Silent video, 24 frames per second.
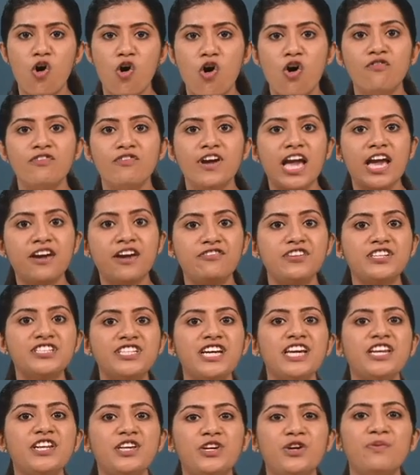of
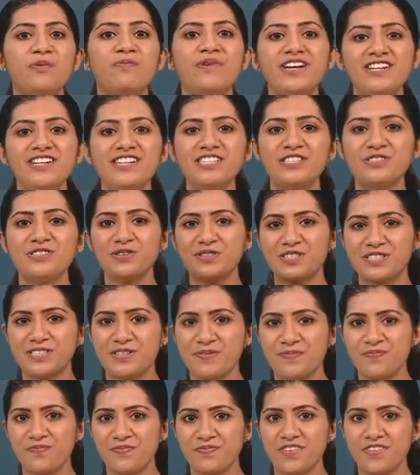efficient human resource.
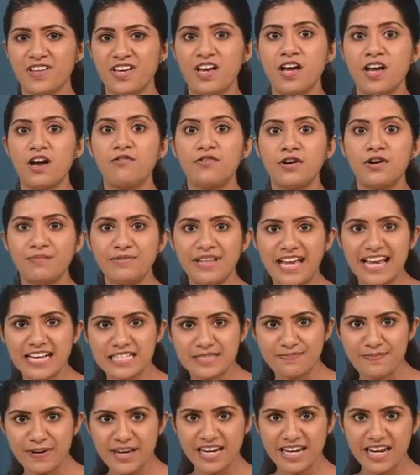From the
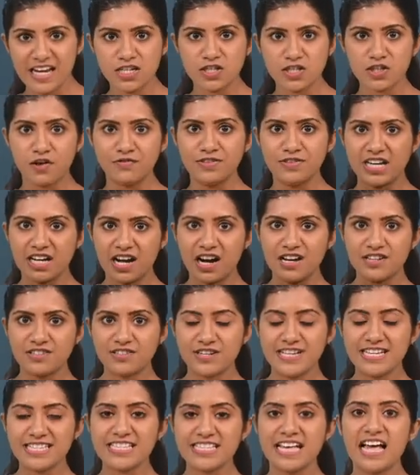experience of the
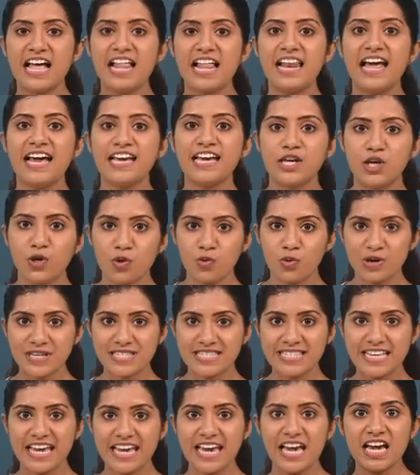countries like
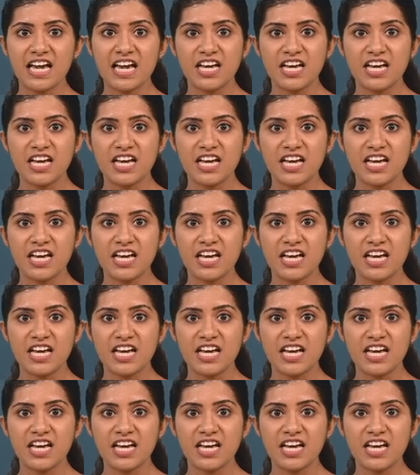USA,